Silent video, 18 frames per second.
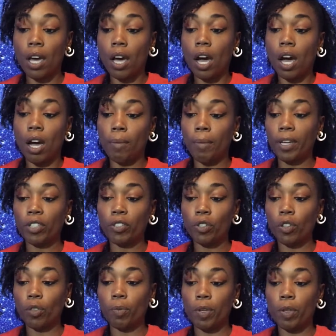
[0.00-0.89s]
Make
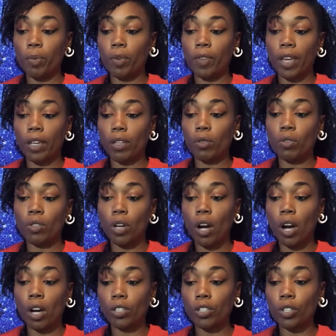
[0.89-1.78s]
sure the people that you
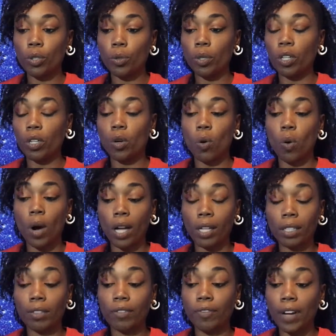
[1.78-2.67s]
talk to are
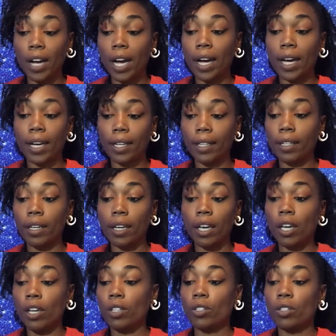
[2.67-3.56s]
qualified.
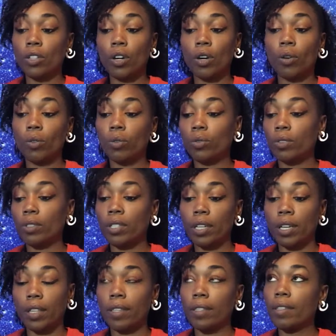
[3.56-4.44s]
Don't,
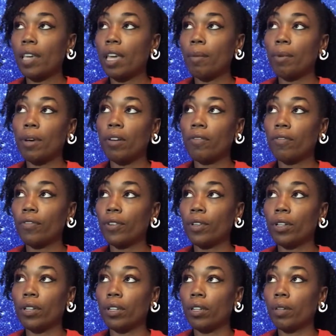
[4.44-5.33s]
this came out
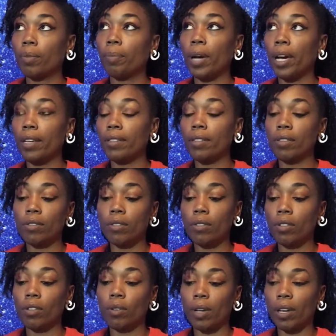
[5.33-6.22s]
for Pisces
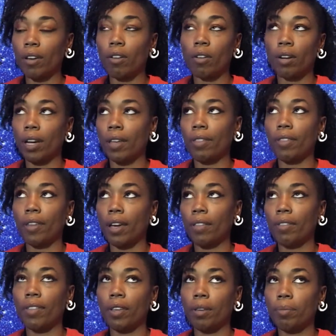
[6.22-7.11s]
too, or
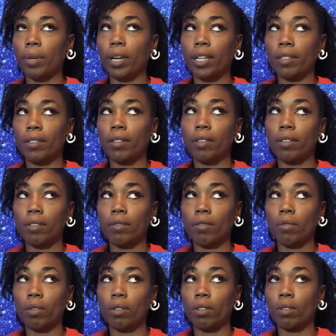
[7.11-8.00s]
I think Pisces
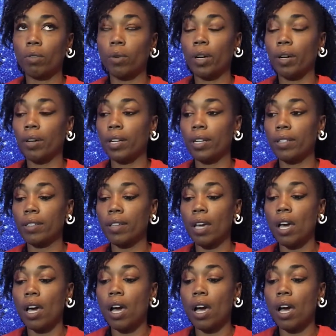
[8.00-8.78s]
or Aquarius.